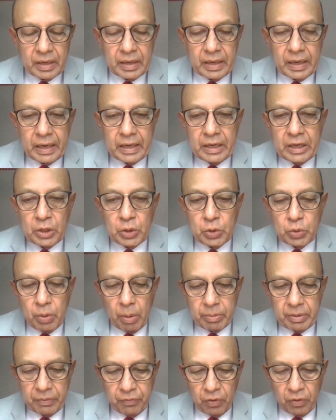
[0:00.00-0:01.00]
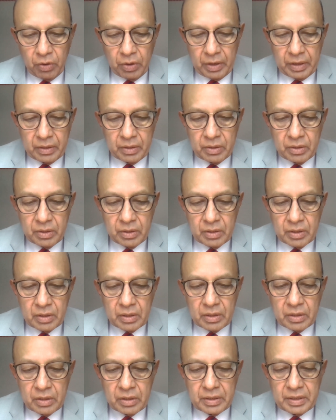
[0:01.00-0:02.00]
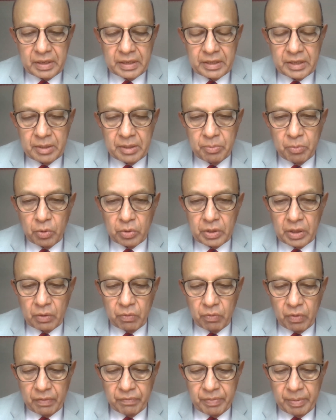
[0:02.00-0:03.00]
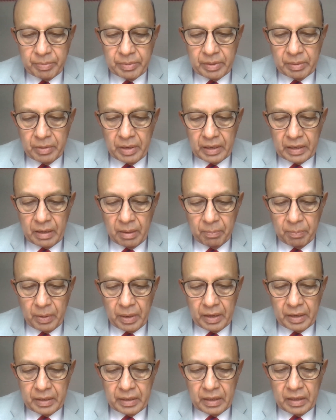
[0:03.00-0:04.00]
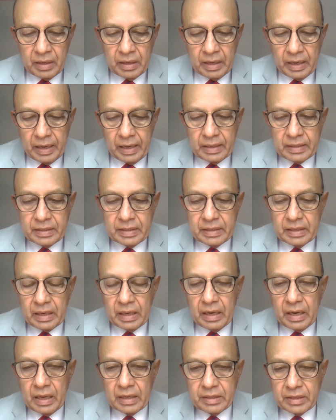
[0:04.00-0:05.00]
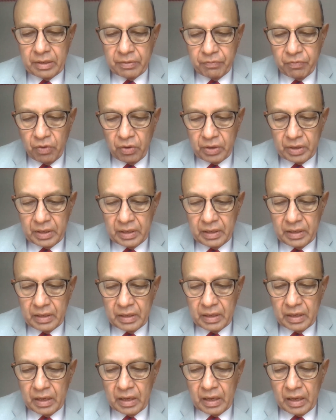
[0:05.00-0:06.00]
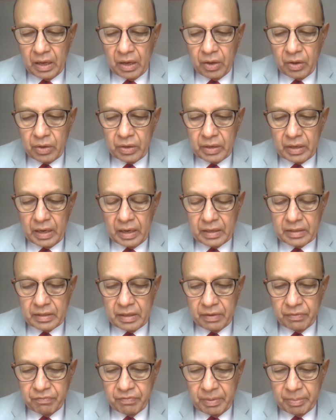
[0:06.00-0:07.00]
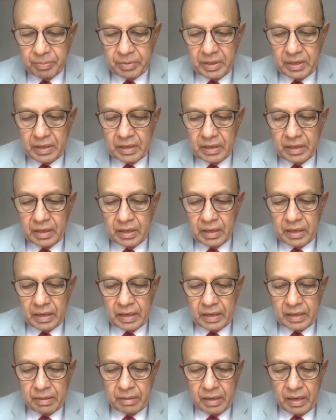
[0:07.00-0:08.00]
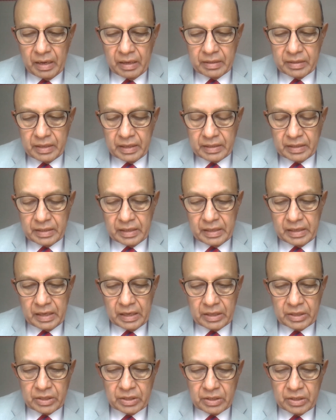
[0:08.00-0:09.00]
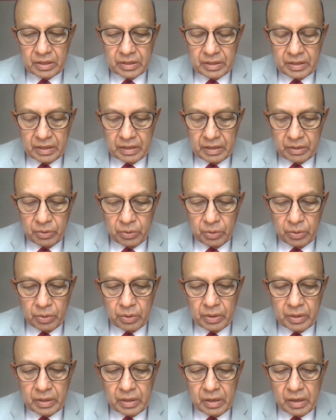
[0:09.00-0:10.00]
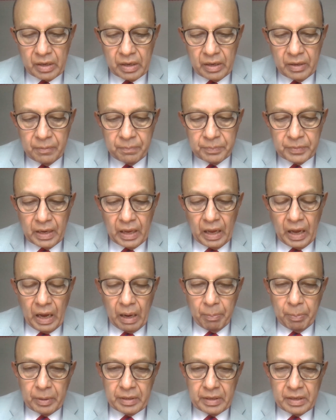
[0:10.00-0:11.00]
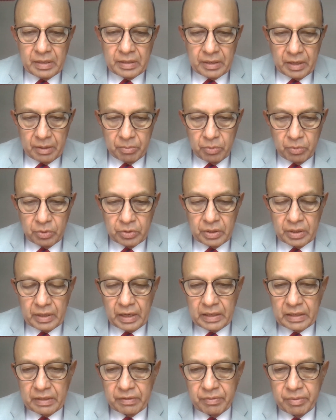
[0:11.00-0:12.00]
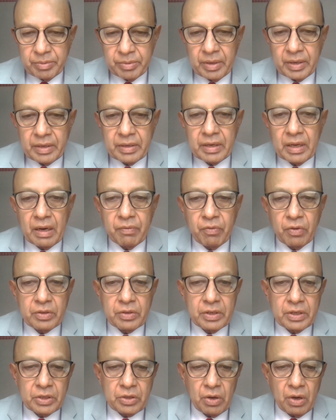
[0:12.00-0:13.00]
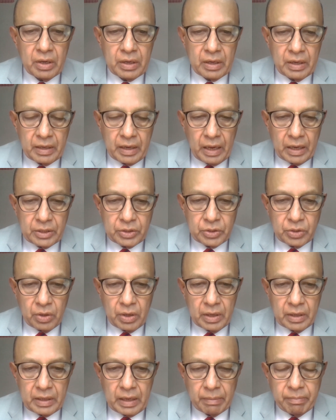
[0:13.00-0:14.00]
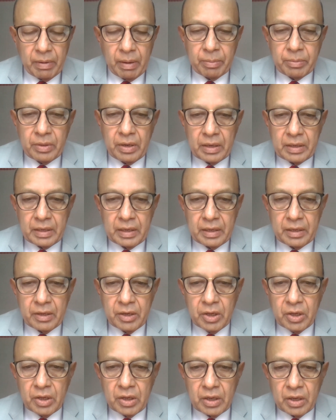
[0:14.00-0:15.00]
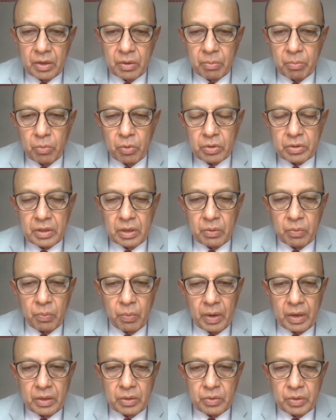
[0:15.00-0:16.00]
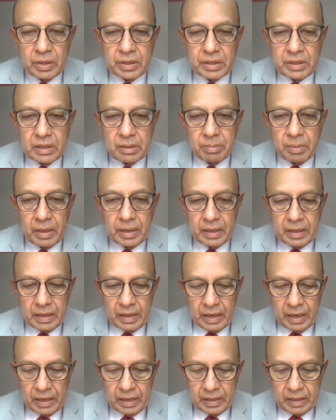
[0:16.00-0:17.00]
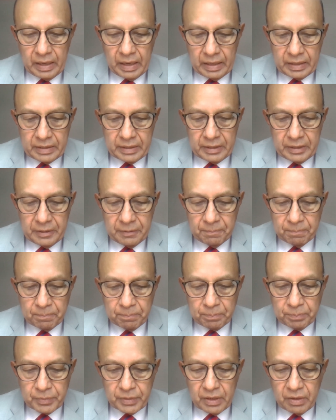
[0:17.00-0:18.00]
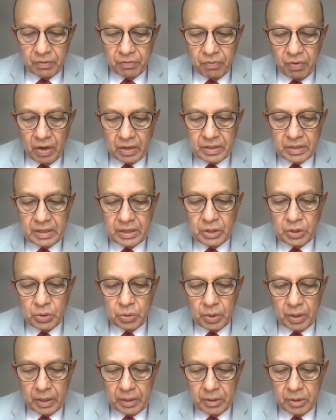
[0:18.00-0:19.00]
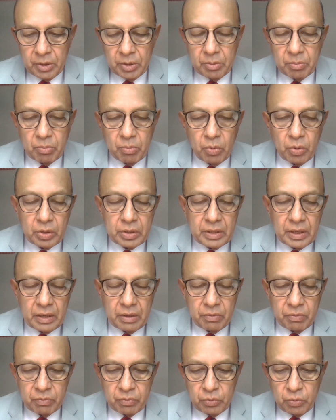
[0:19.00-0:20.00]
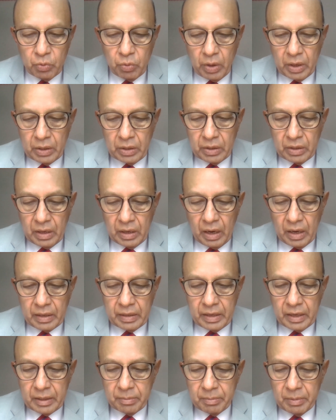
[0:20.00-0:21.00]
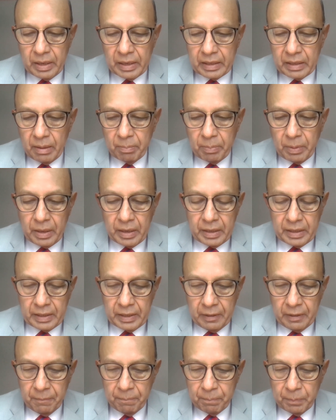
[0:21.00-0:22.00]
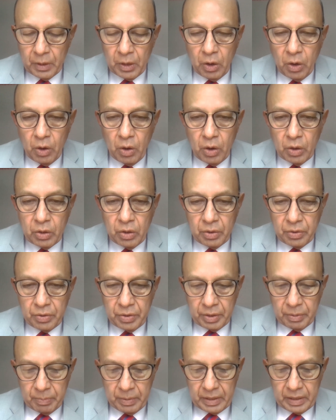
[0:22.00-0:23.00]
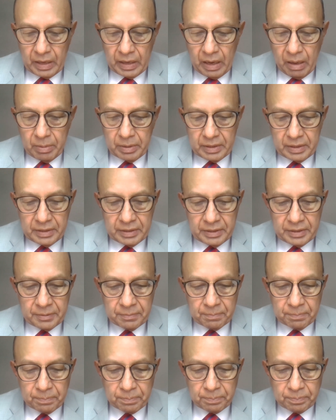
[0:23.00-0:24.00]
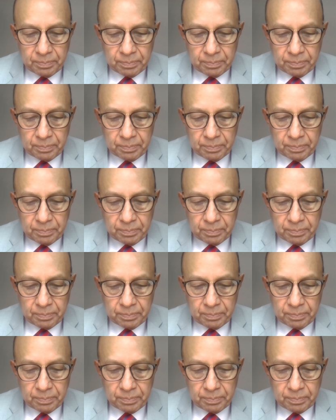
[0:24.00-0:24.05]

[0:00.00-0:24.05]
In any two of the following, the TG more than 150 milligram per DL, HDL less than 40 or less than 50 in 16 years old girl, hypertension more than 96 centile for systolic and diastolic, above 13 more than 120 by 80, fasting sugar more than 100 milligram per DL, or on treatment diabetes,